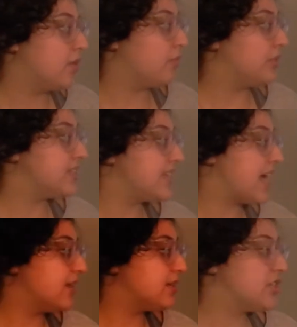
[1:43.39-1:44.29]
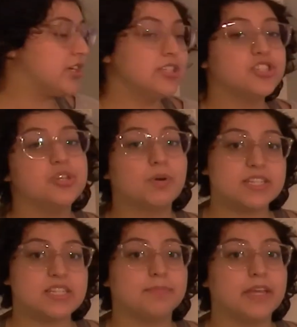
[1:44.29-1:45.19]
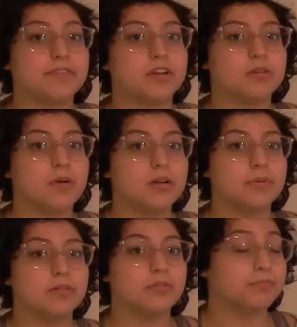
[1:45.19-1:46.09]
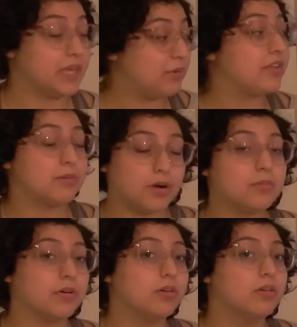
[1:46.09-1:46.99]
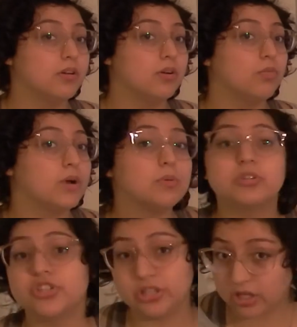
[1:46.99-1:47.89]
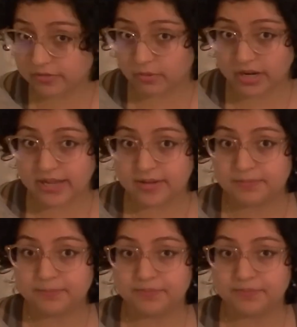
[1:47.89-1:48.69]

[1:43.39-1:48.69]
When Sally returns, she wants to play with her marble. Where will she look for it?